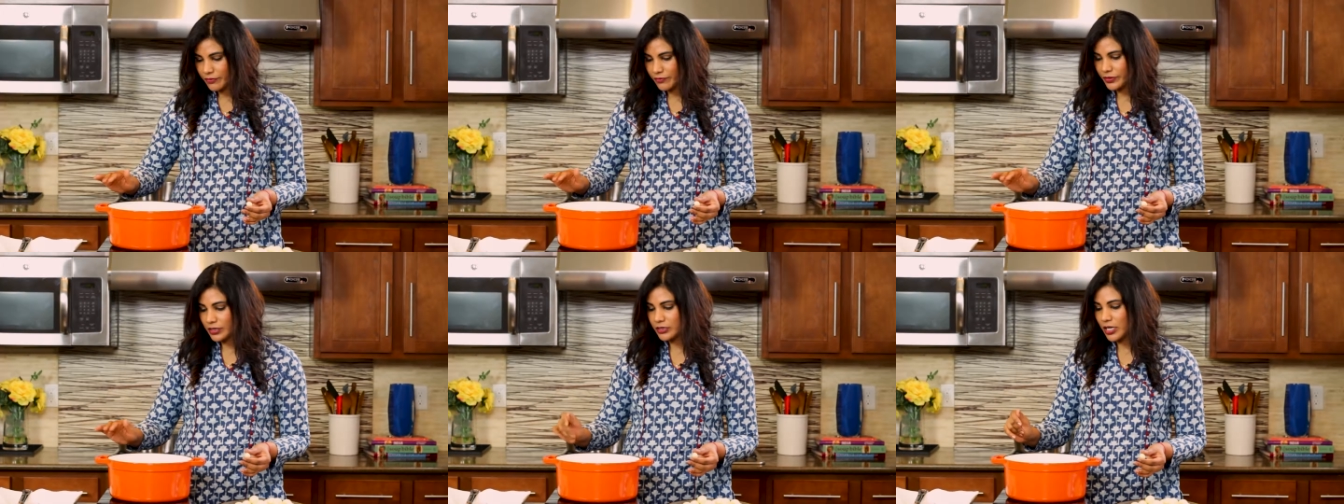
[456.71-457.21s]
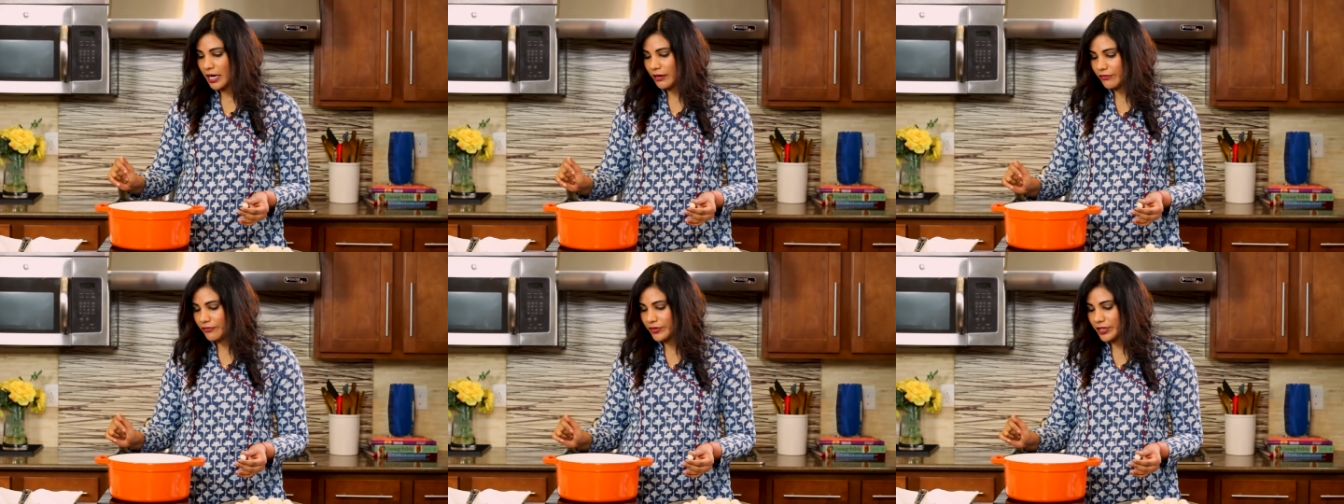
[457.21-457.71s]
filled
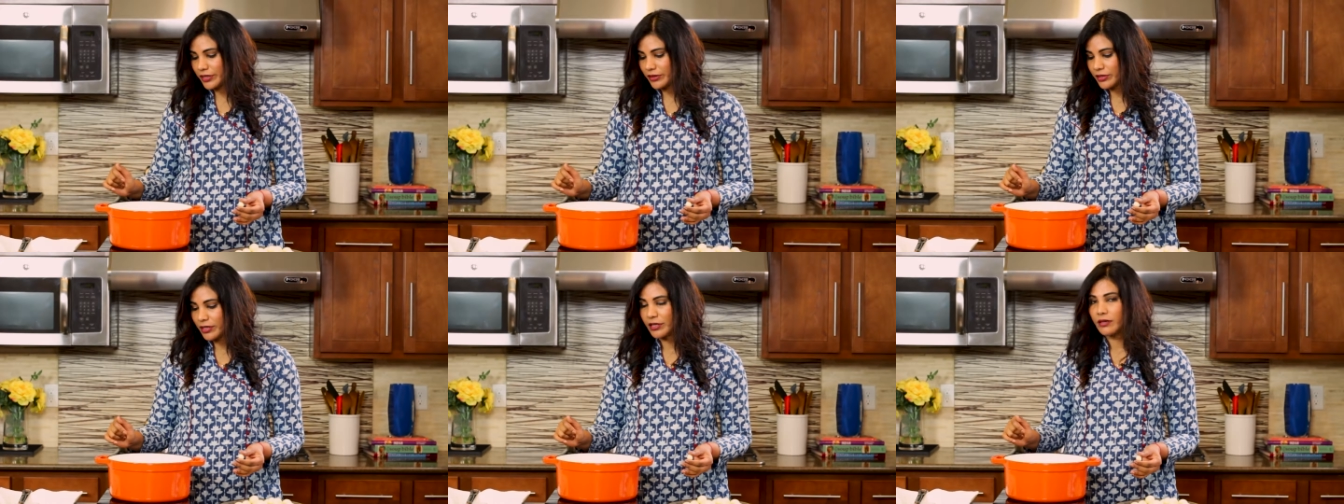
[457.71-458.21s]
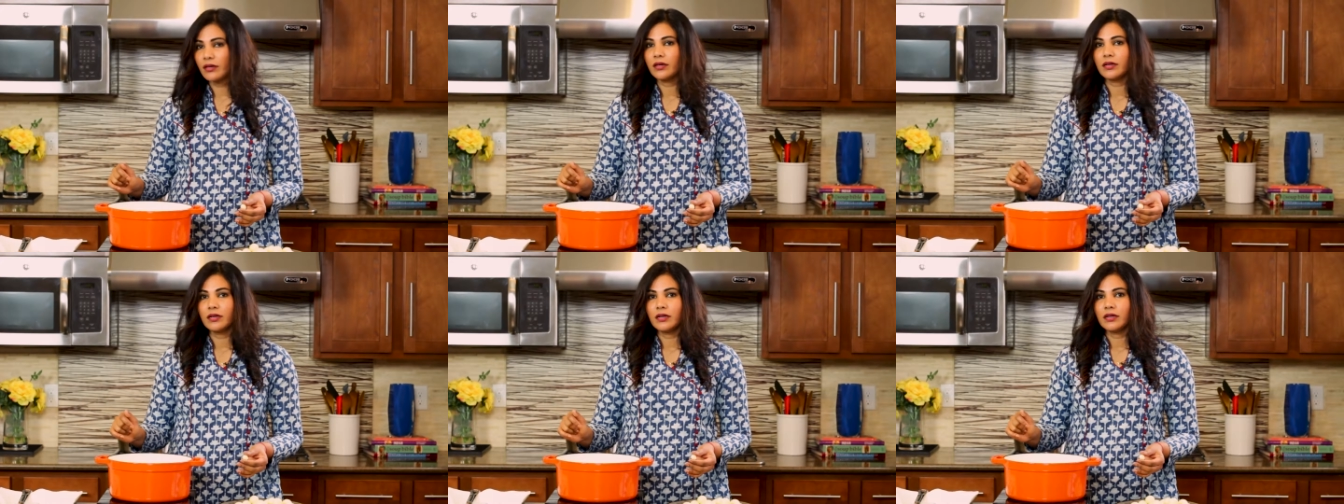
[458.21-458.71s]
half with
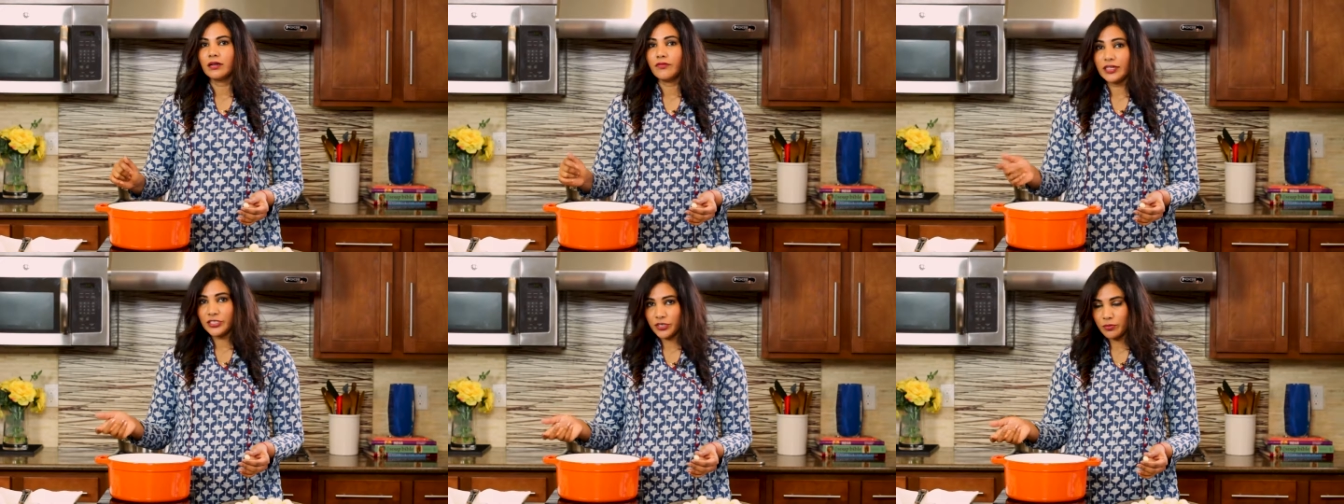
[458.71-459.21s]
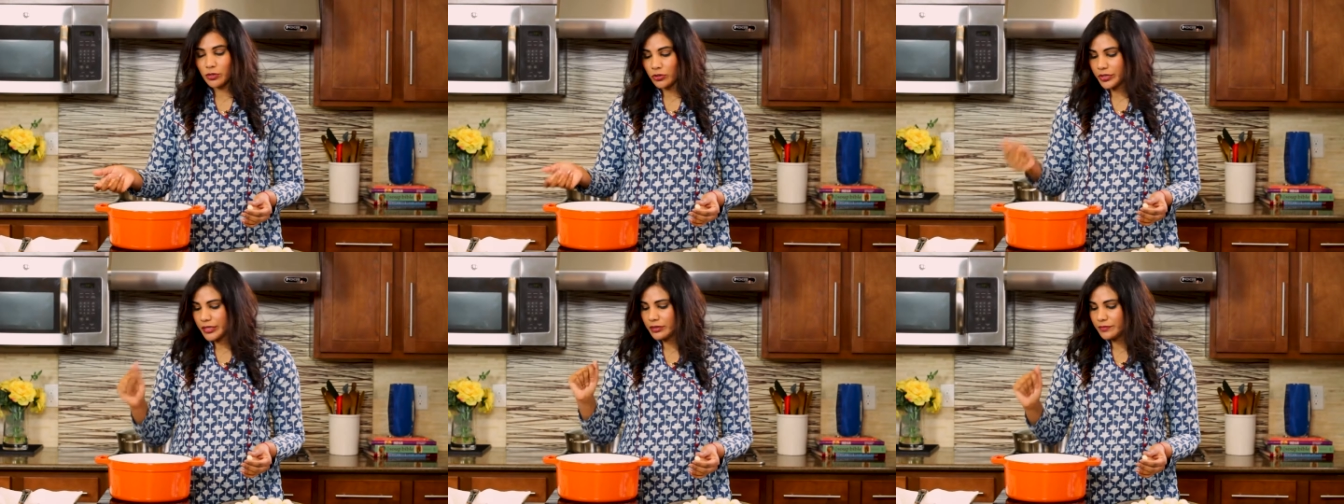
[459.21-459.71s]
vegetable
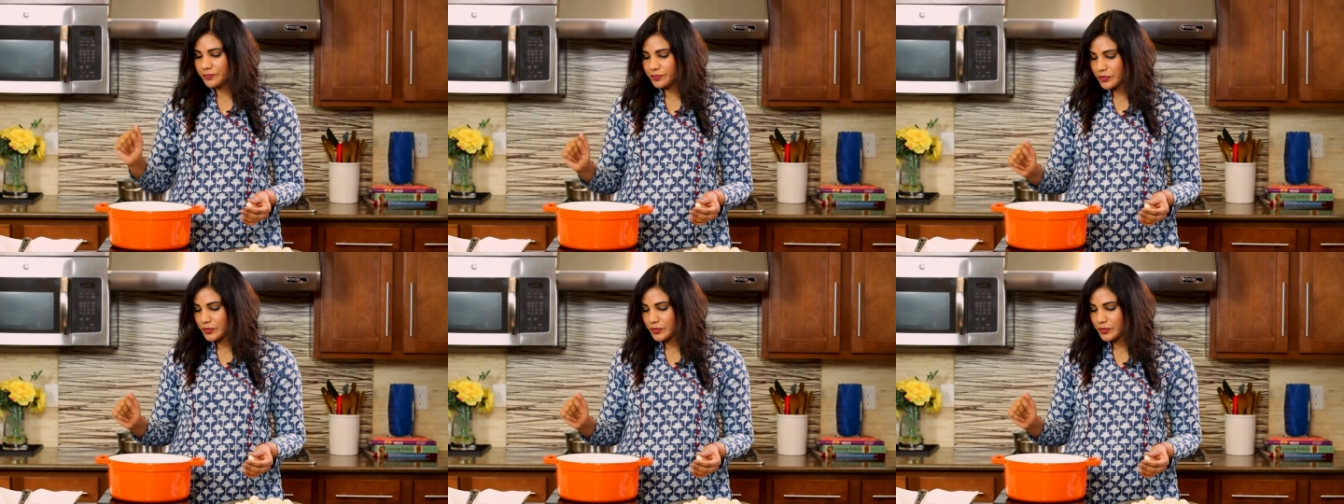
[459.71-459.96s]
oil,